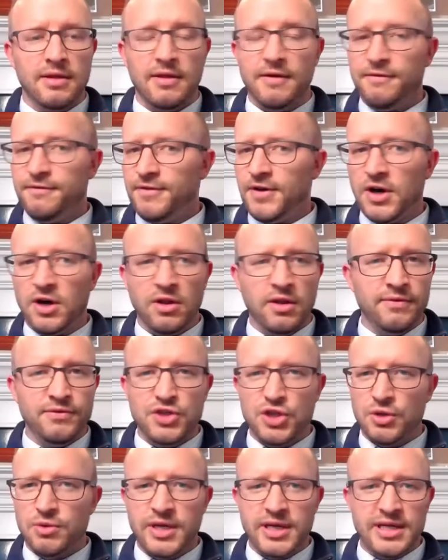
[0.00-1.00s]
The fall
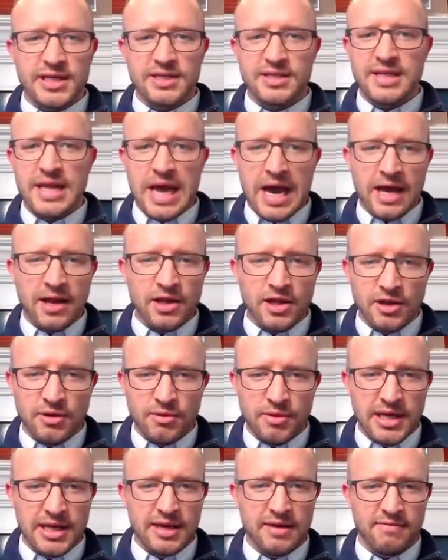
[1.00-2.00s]
of Judah is not a
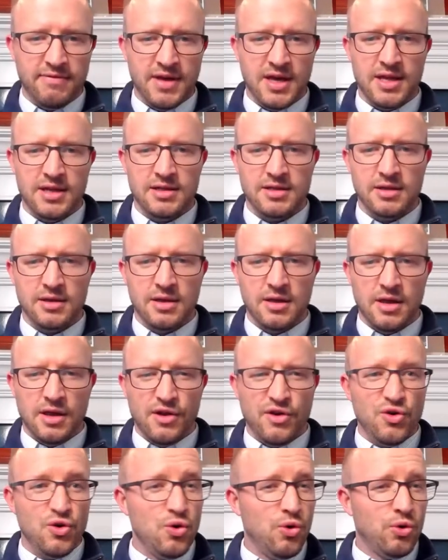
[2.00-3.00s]
unique event,
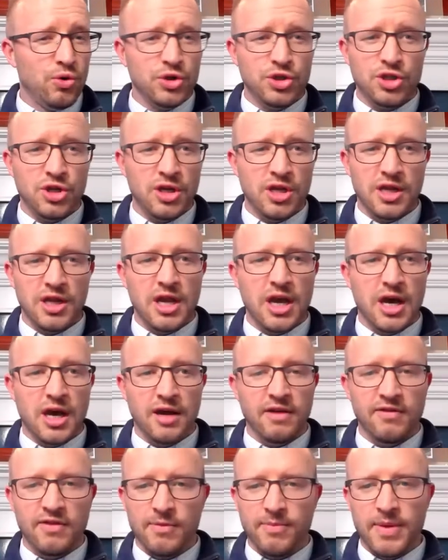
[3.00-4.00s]
nor should it
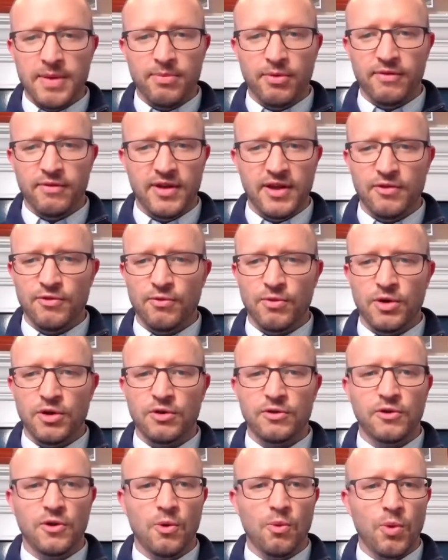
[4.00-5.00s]
cause the people of
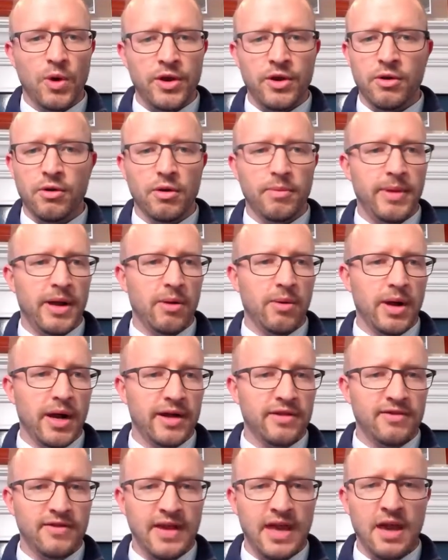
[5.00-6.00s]
Israel to wonder about
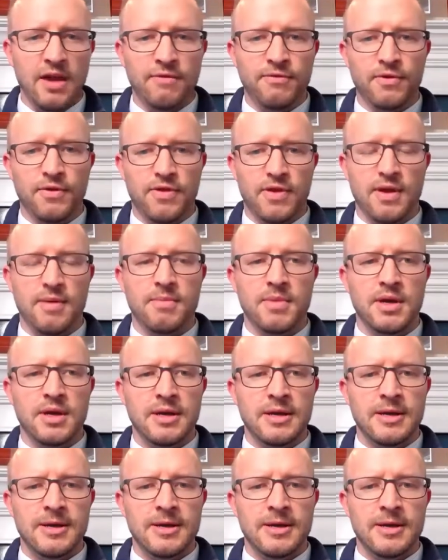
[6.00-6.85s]
God's care for them.